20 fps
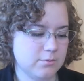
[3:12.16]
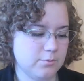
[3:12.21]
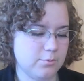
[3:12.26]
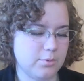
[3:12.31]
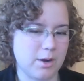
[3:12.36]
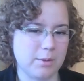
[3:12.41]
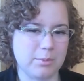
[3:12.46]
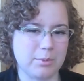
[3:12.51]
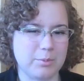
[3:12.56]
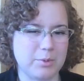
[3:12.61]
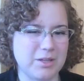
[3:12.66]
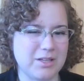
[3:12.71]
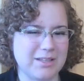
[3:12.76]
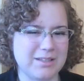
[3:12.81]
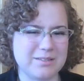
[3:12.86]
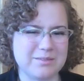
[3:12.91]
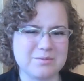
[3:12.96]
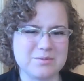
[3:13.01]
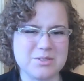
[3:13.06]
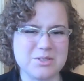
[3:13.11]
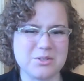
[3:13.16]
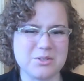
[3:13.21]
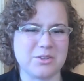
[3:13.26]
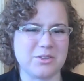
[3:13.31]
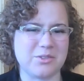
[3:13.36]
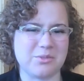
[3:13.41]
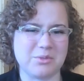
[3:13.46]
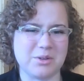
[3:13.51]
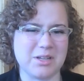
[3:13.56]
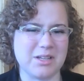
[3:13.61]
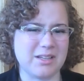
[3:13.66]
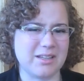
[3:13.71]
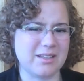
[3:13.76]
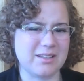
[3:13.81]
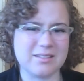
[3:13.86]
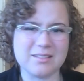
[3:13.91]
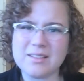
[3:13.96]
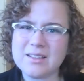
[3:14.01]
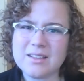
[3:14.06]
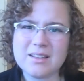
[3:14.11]
probably 2 or
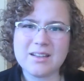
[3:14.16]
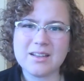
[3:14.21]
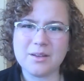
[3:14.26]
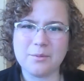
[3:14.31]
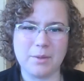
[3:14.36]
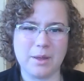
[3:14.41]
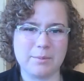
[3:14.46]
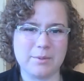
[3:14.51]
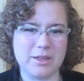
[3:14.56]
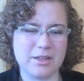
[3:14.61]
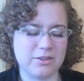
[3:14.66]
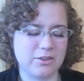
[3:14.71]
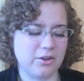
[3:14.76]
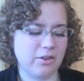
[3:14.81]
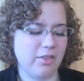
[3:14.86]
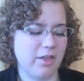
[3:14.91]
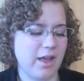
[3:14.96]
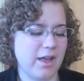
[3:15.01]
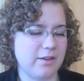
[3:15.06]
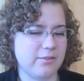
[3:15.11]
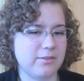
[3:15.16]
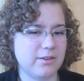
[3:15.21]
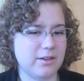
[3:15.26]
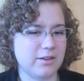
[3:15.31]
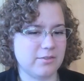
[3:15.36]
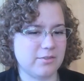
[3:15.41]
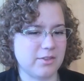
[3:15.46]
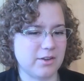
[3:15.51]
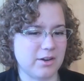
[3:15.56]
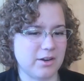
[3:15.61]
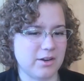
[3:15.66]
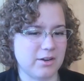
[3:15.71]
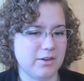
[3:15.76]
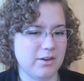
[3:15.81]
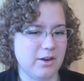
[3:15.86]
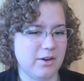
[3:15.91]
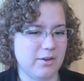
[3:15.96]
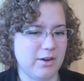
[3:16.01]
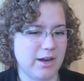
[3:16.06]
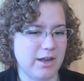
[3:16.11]
3 maybe in your life, and if they're
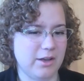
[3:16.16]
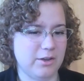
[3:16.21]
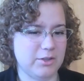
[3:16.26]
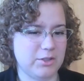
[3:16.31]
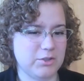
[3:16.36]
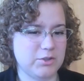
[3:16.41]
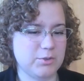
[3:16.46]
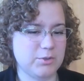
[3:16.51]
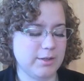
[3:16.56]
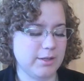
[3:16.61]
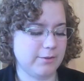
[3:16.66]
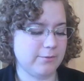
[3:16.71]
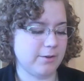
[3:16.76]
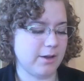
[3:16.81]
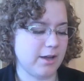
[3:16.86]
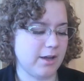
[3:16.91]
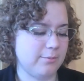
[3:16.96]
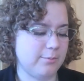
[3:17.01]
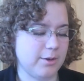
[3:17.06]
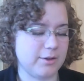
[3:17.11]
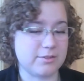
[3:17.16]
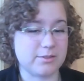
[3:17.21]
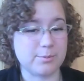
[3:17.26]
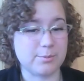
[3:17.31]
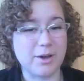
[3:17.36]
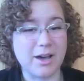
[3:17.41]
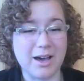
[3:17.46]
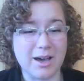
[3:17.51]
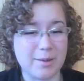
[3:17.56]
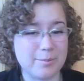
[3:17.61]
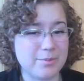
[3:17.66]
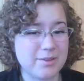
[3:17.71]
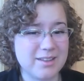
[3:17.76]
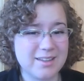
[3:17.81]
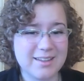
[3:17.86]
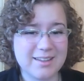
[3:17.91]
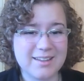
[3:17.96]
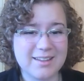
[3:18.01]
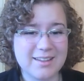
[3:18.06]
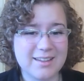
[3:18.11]
around $25 a pop,
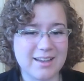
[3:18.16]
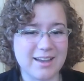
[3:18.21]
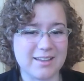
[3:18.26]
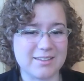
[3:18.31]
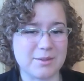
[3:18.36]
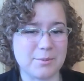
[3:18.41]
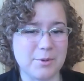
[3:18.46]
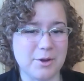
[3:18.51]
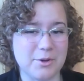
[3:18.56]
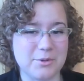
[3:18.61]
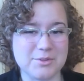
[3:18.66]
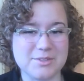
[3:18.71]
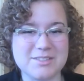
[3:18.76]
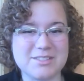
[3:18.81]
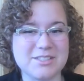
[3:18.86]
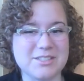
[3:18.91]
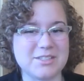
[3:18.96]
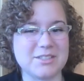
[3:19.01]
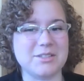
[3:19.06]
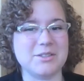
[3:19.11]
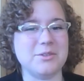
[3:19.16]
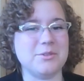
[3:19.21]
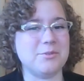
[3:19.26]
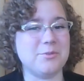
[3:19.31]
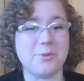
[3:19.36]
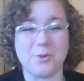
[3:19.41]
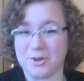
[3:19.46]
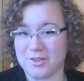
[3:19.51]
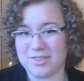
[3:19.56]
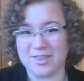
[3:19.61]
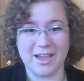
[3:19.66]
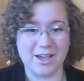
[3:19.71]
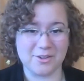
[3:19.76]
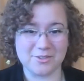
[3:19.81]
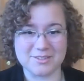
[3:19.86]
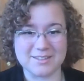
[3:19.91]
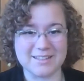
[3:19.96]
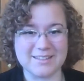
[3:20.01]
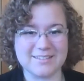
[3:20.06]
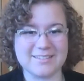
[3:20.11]
as opposed to
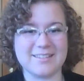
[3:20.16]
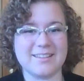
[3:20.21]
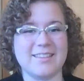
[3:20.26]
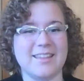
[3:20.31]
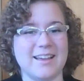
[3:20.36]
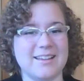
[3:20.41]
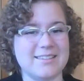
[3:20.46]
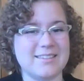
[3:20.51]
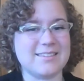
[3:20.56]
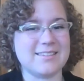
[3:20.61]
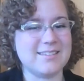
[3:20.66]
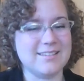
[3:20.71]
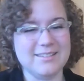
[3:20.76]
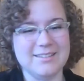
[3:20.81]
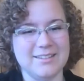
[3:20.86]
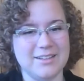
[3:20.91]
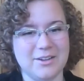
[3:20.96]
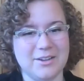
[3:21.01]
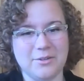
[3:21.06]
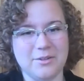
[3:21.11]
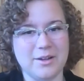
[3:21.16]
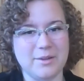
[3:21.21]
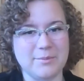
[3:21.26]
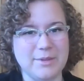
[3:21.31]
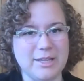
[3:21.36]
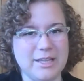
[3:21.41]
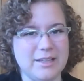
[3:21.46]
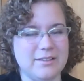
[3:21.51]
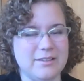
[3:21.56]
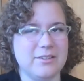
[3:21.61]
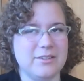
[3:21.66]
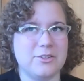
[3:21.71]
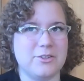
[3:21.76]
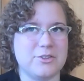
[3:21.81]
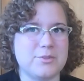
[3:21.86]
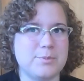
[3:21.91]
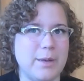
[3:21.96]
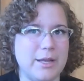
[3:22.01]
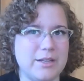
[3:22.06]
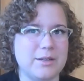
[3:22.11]
$4,000, that's, you're
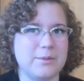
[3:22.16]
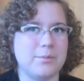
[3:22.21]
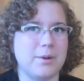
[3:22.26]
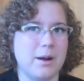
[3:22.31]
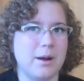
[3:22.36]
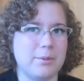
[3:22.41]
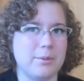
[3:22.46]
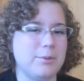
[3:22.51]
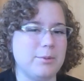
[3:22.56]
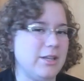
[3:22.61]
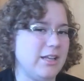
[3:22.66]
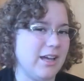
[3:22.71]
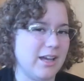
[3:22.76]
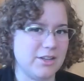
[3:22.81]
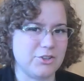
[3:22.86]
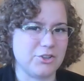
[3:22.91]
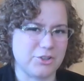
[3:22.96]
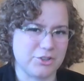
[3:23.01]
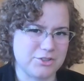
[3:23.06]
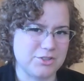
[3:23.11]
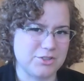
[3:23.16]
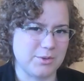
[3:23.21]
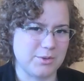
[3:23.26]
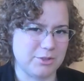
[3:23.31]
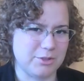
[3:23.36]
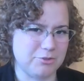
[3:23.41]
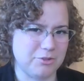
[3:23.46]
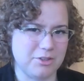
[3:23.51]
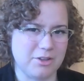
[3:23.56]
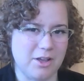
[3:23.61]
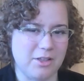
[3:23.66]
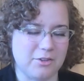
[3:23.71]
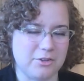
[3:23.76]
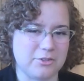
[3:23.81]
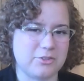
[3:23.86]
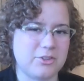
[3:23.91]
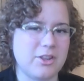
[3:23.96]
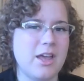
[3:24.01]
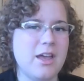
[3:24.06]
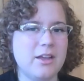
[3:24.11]
spending probably under
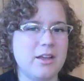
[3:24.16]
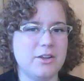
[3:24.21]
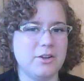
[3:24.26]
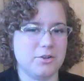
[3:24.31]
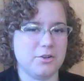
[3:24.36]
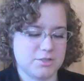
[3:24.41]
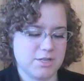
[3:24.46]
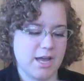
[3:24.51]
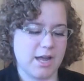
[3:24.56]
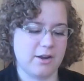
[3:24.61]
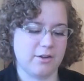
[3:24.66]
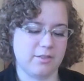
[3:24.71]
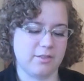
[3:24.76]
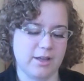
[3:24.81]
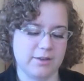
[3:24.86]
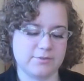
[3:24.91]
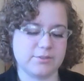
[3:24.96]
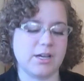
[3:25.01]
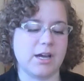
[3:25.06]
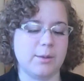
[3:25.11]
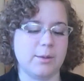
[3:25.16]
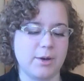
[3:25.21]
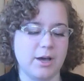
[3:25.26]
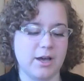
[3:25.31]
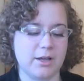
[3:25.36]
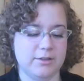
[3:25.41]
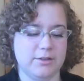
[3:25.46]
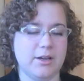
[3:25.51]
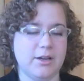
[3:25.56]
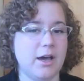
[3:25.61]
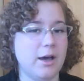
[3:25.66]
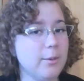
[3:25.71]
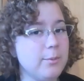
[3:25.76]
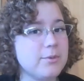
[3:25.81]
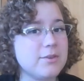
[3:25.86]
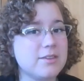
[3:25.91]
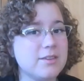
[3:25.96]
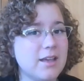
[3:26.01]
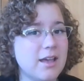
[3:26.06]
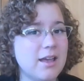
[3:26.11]
$200 your entire lifetime on
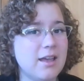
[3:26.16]
cups,